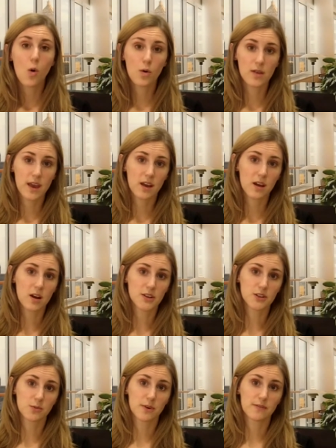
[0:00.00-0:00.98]
or they could
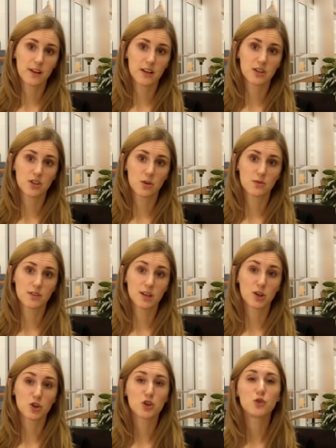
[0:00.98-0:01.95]
also reflect stones
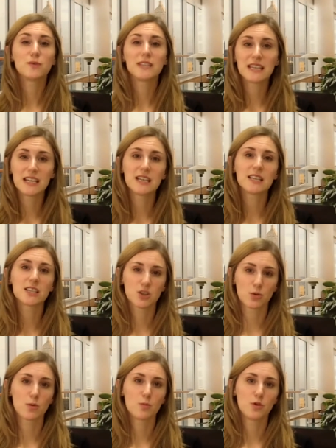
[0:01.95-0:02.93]
that are too tedious
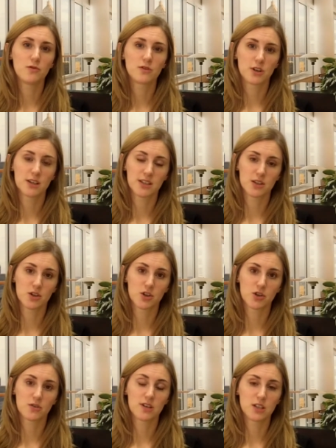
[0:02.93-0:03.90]
to remove during
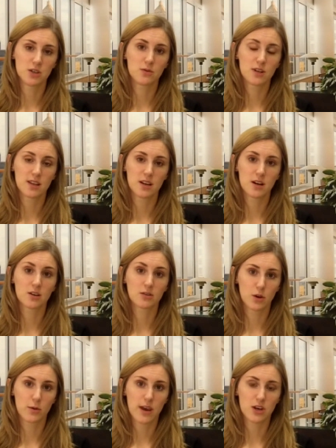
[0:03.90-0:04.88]
surgery due to
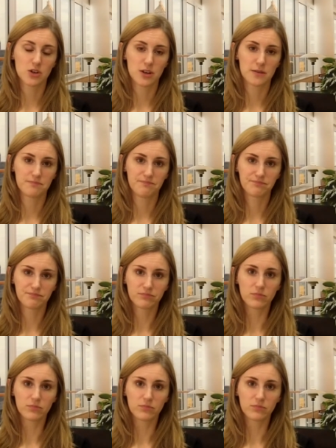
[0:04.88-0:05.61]
their location.